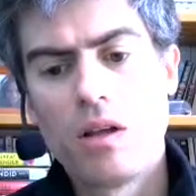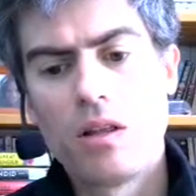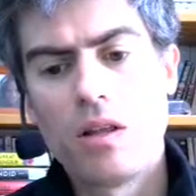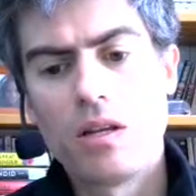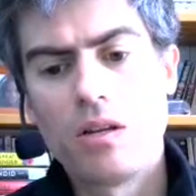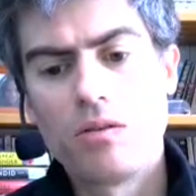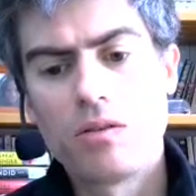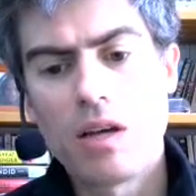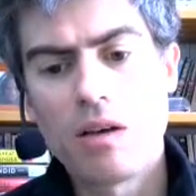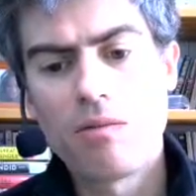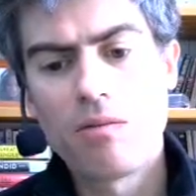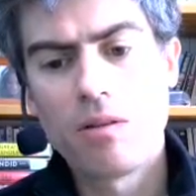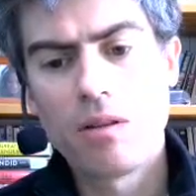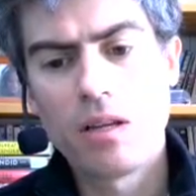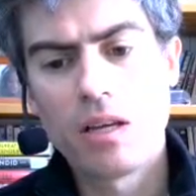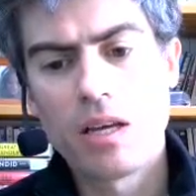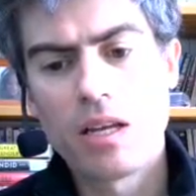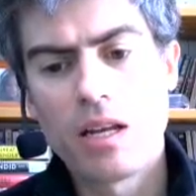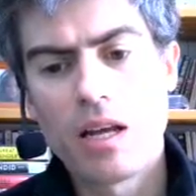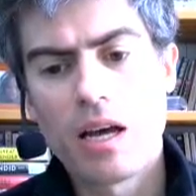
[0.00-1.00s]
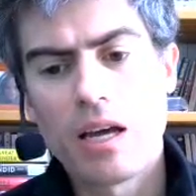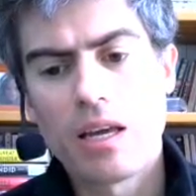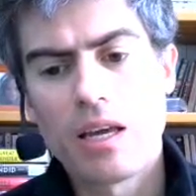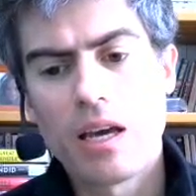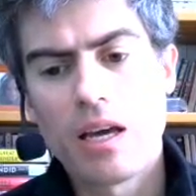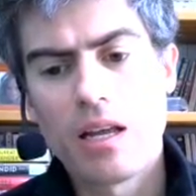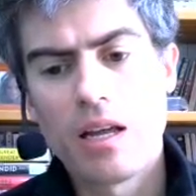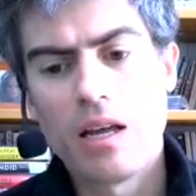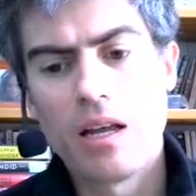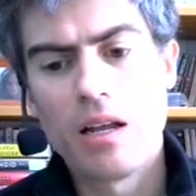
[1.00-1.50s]
then you definitely cannot
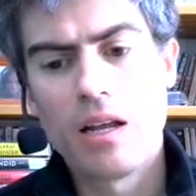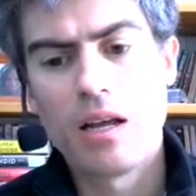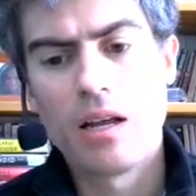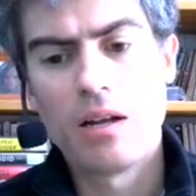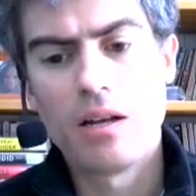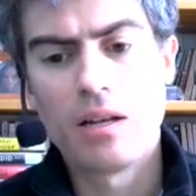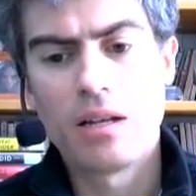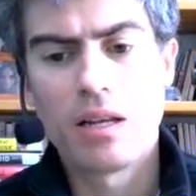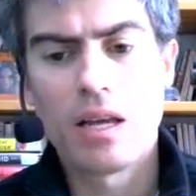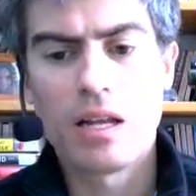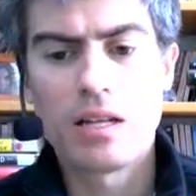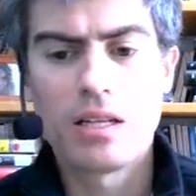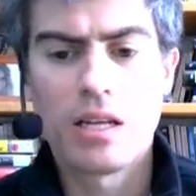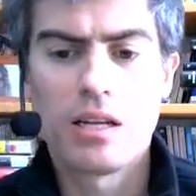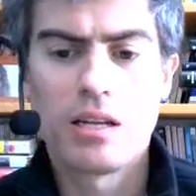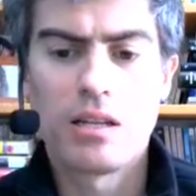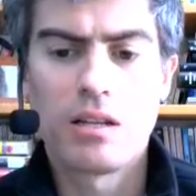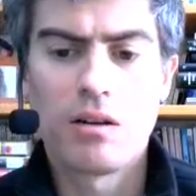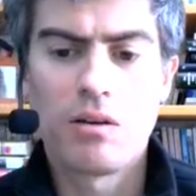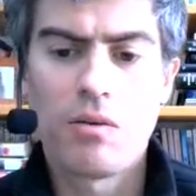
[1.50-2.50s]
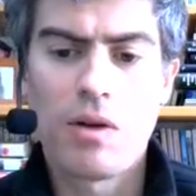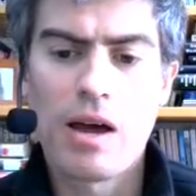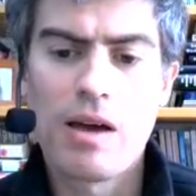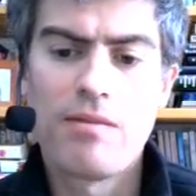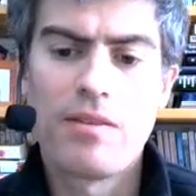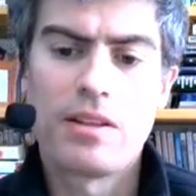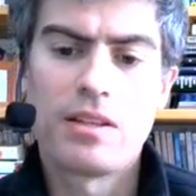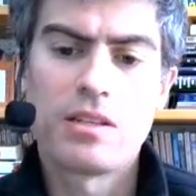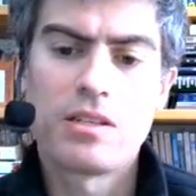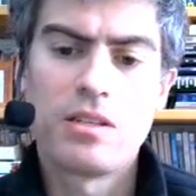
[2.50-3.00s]
get data that
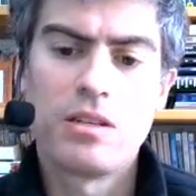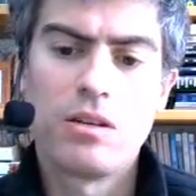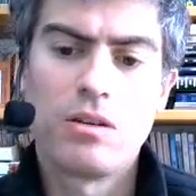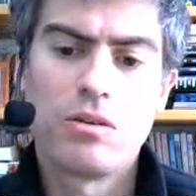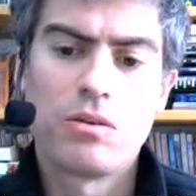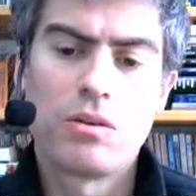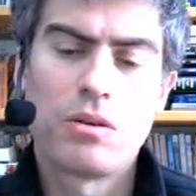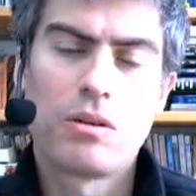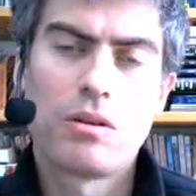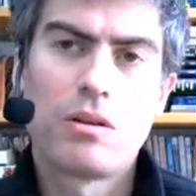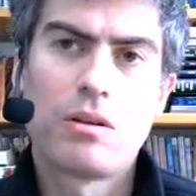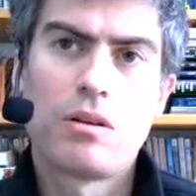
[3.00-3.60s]
arrived at this node